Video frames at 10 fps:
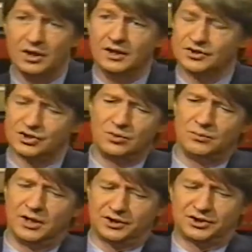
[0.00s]
So
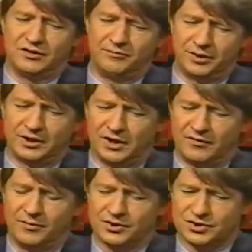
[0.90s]
much of big
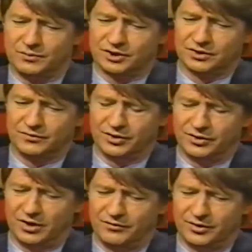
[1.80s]
government, so much of
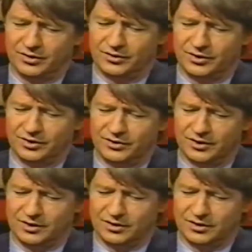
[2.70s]
the